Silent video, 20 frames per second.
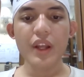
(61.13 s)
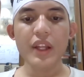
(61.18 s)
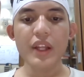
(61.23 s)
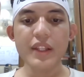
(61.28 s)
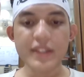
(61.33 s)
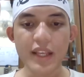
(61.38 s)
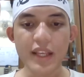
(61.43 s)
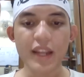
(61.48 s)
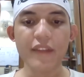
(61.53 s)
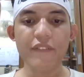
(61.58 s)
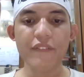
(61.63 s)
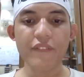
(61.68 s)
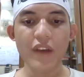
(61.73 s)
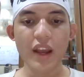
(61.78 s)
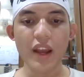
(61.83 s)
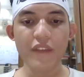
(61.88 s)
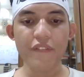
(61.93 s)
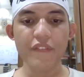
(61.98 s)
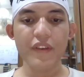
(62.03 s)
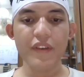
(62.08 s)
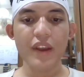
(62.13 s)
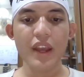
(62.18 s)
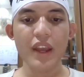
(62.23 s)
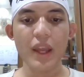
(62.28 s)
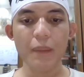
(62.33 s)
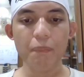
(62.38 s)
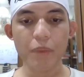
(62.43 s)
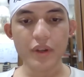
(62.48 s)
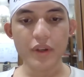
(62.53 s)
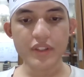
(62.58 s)
Tekken 5,
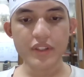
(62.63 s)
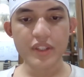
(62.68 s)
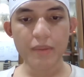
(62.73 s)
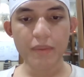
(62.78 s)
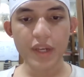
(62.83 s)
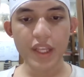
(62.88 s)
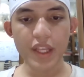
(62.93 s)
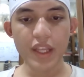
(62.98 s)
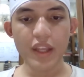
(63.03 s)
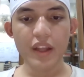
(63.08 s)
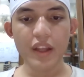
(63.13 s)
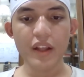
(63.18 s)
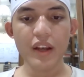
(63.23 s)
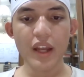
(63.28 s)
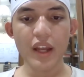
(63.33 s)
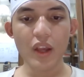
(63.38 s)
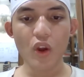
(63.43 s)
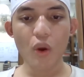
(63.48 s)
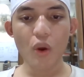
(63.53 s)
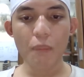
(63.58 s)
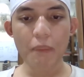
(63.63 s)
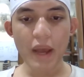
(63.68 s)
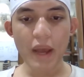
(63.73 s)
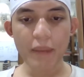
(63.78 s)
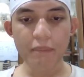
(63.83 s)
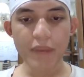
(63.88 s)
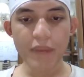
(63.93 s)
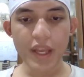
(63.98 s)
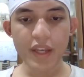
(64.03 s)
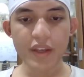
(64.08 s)
and possibly Lego
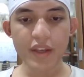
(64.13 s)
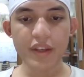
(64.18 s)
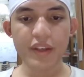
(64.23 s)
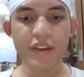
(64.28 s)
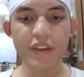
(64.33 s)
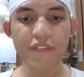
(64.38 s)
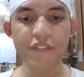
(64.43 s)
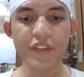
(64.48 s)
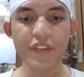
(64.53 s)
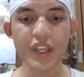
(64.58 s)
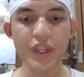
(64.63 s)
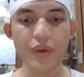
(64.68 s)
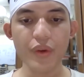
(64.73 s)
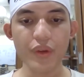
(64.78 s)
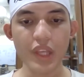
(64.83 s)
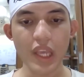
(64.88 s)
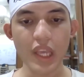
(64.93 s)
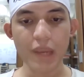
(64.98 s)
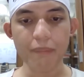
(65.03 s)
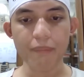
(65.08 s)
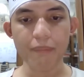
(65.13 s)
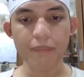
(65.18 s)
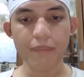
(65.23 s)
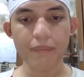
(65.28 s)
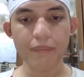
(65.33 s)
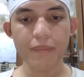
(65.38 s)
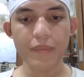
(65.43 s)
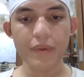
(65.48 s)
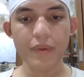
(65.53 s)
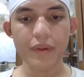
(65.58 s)
Batman the video game.
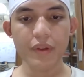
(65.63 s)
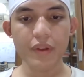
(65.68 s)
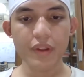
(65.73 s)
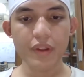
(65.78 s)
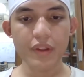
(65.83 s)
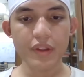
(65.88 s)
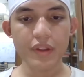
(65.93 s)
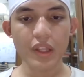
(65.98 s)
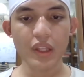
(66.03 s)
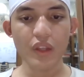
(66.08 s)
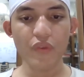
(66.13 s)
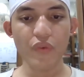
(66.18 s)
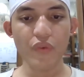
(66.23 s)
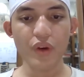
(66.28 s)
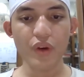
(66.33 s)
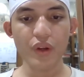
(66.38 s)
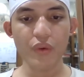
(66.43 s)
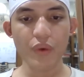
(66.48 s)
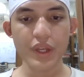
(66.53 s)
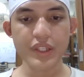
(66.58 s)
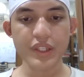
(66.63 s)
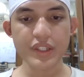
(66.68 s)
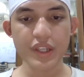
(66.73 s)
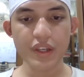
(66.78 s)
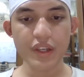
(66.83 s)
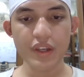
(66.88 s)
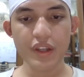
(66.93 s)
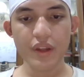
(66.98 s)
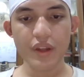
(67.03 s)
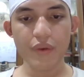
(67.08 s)
Thank you for the
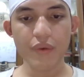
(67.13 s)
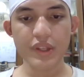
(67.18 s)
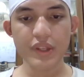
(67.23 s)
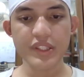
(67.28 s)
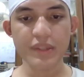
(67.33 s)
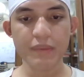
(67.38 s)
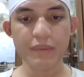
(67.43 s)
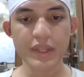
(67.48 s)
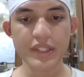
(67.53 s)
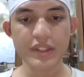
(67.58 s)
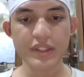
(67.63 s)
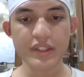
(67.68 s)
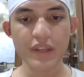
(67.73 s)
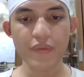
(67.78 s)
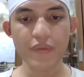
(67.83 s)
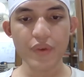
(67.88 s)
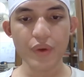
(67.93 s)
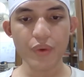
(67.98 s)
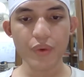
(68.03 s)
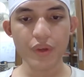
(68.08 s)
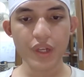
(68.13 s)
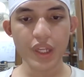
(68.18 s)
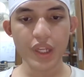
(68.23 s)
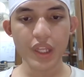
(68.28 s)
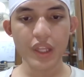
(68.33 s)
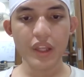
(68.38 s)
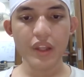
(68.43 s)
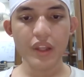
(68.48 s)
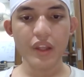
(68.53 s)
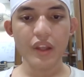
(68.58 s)
question, Racing Master
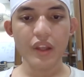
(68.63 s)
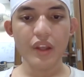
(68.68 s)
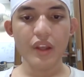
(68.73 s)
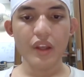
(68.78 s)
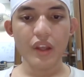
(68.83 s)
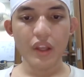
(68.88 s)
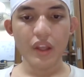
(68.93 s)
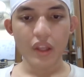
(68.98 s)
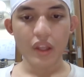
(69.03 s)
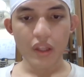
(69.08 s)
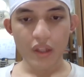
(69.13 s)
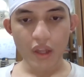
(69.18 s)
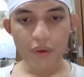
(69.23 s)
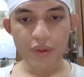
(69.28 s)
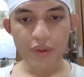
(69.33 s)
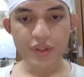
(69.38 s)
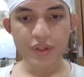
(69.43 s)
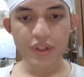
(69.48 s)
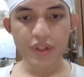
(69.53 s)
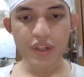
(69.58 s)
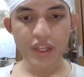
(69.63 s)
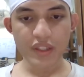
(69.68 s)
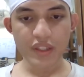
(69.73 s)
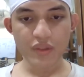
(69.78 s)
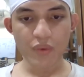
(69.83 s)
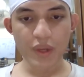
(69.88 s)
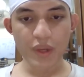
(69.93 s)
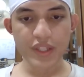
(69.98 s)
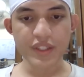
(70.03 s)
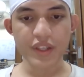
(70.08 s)
703. Now into the next
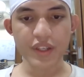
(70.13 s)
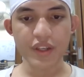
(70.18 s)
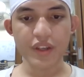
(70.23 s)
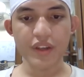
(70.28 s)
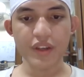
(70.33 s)
question.